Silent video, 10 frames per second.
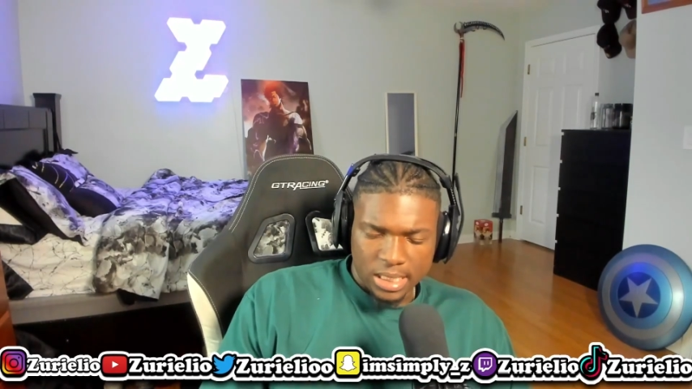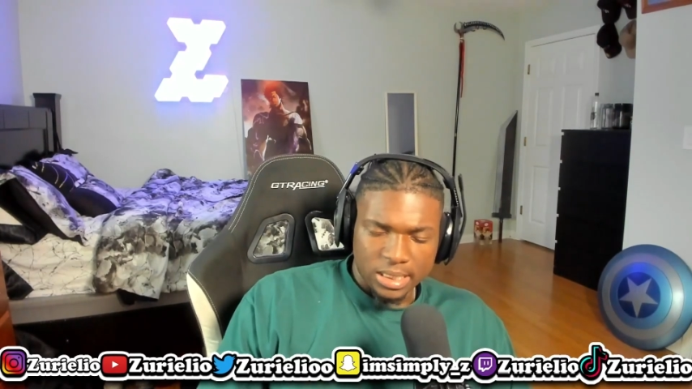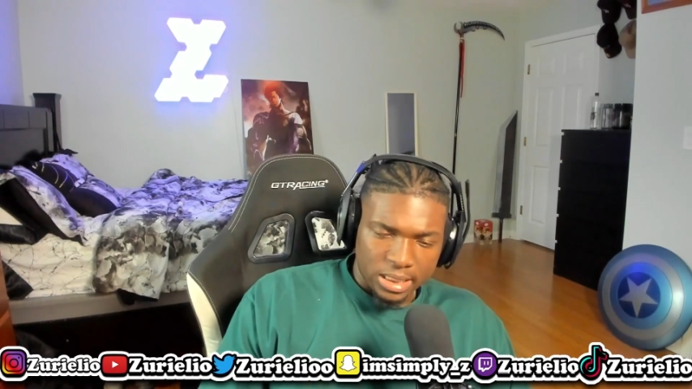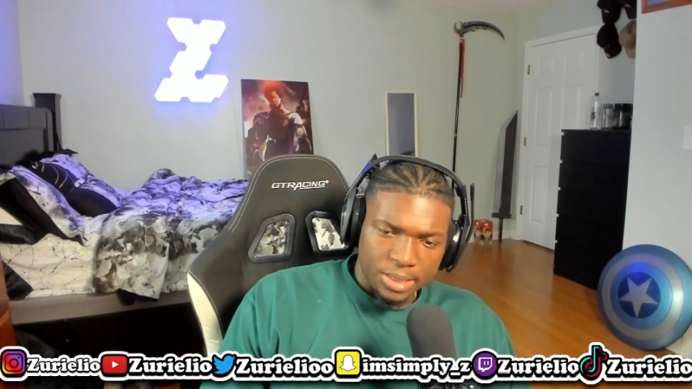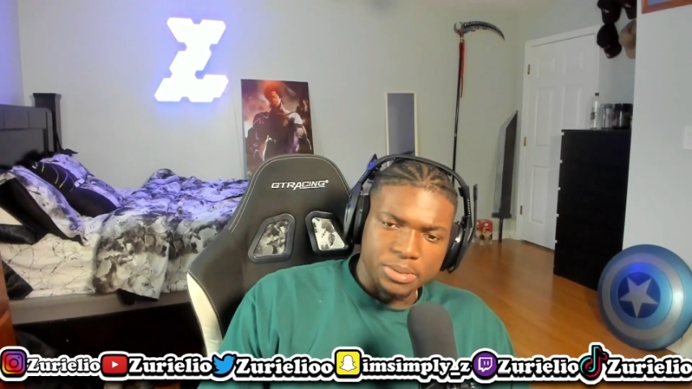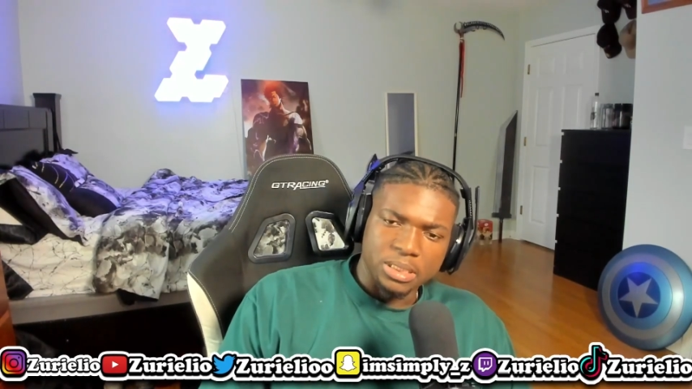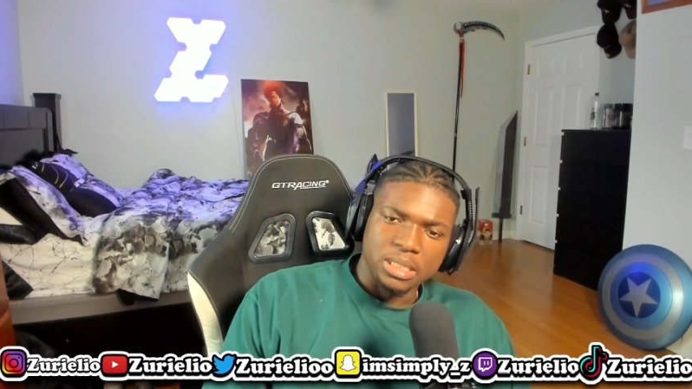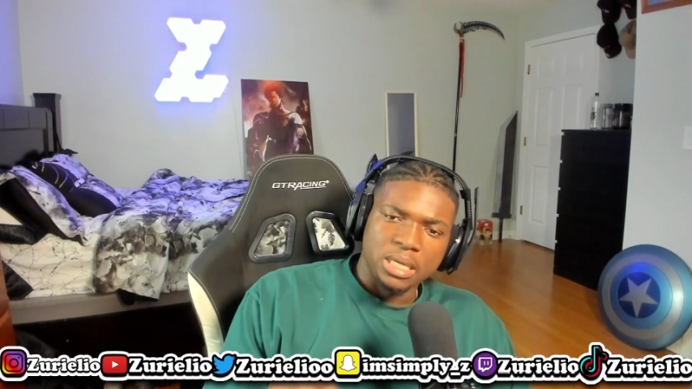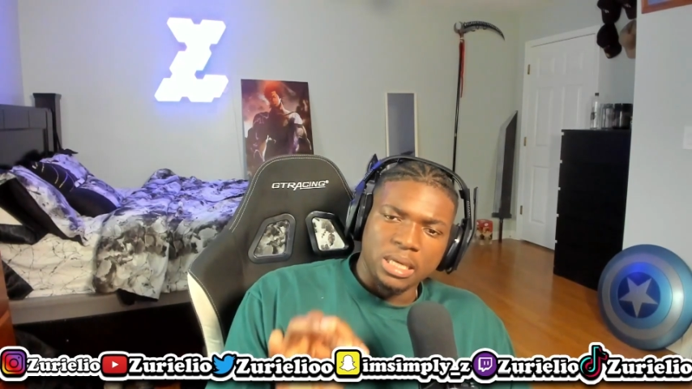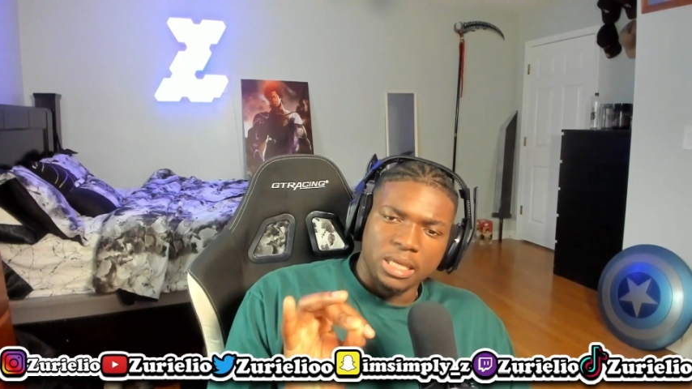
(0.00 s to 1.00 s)
Z's
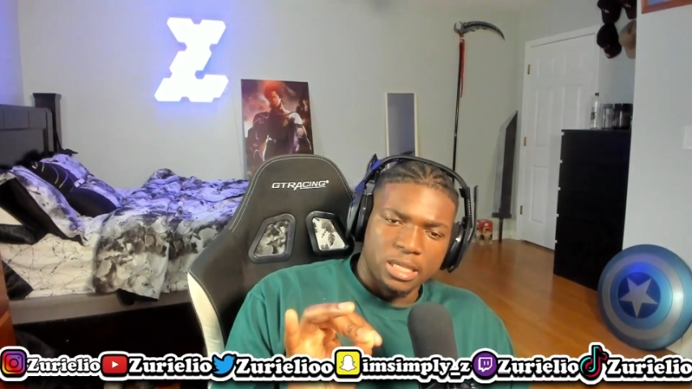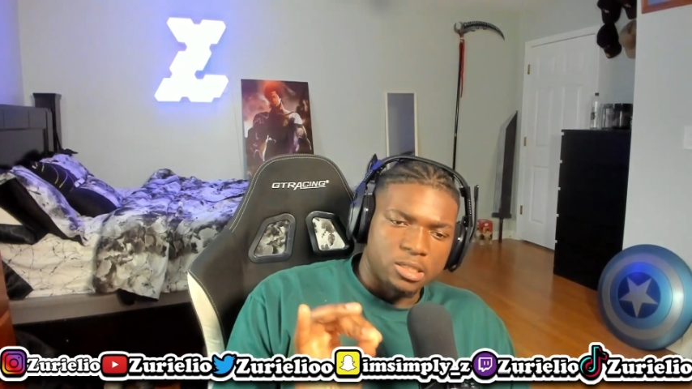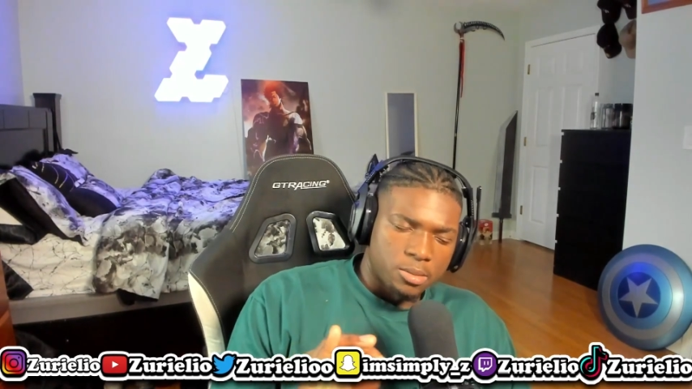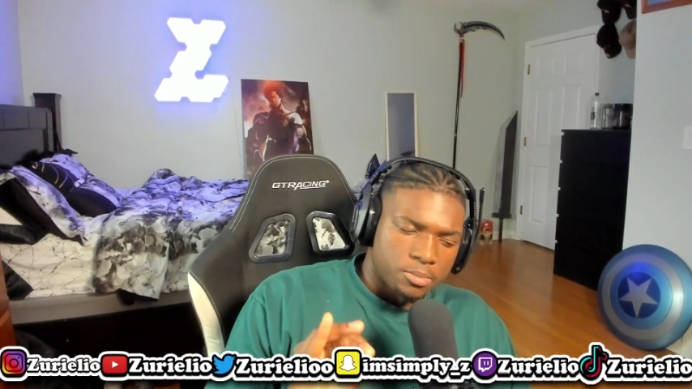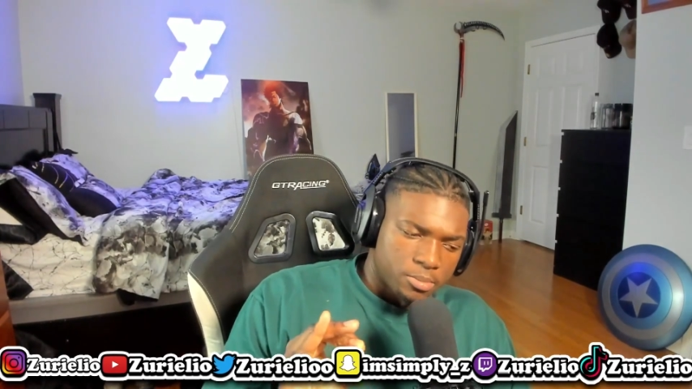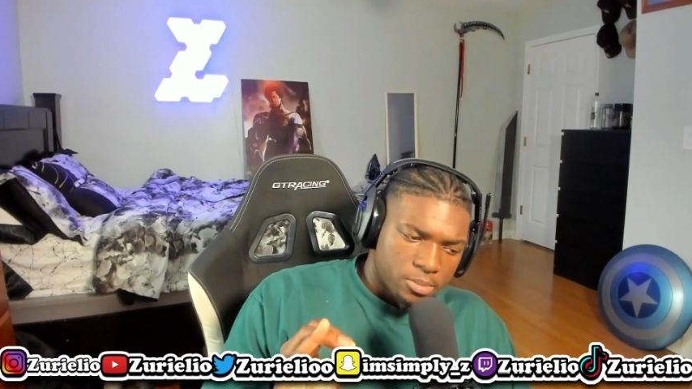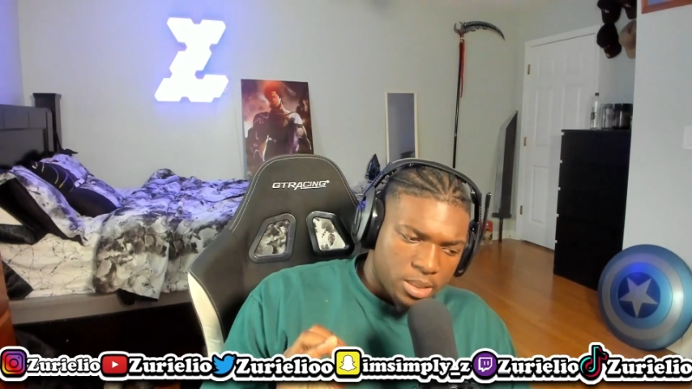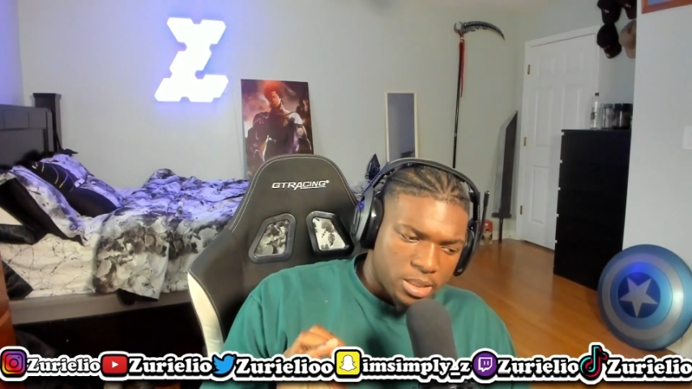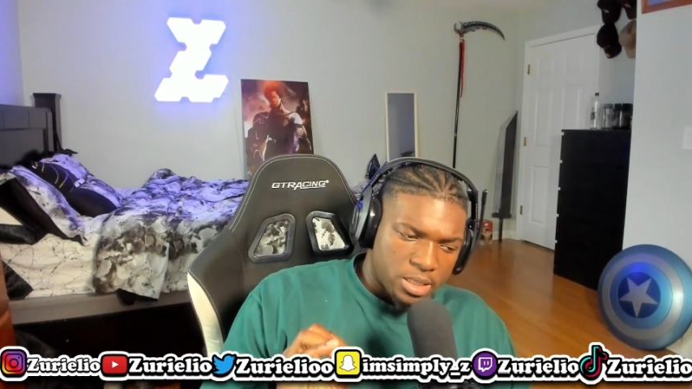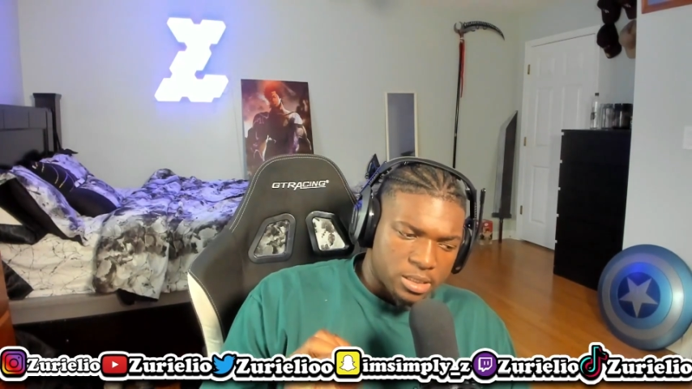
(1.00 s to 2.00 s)
Clips is
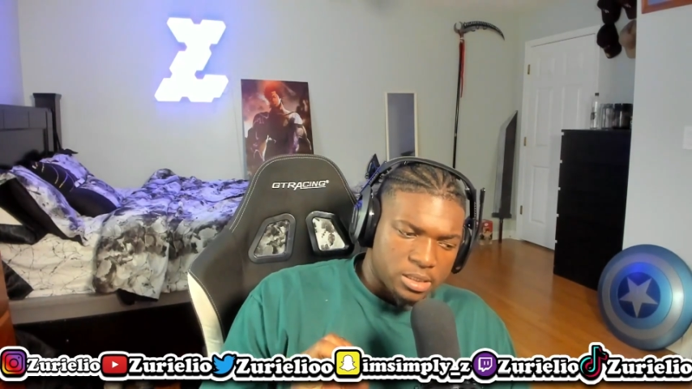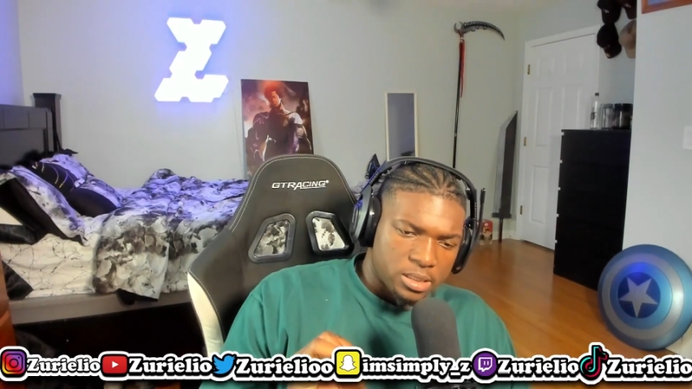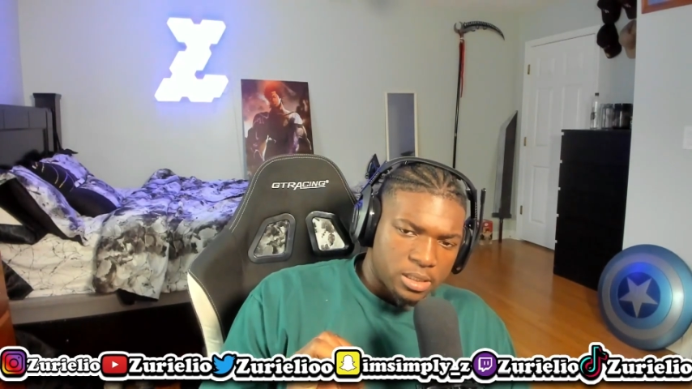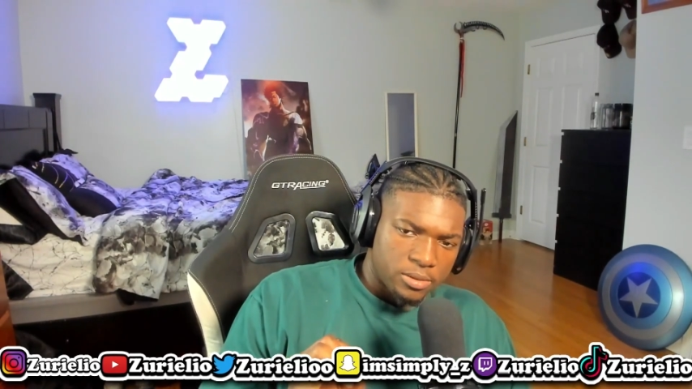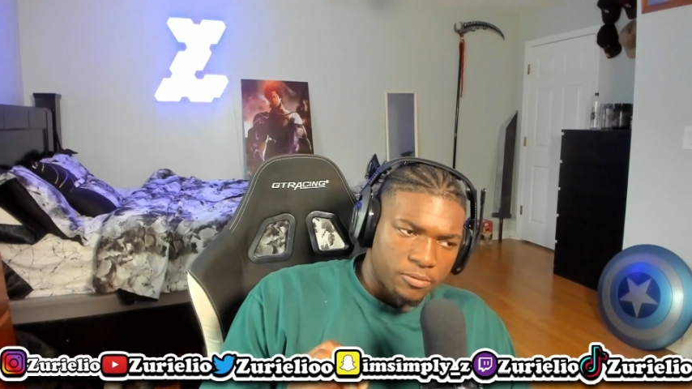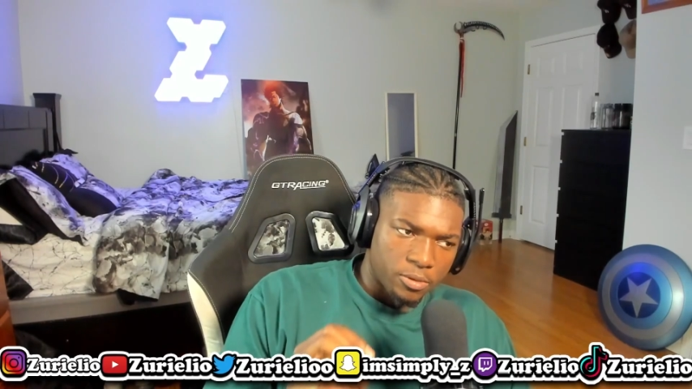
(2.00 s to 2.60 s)
it is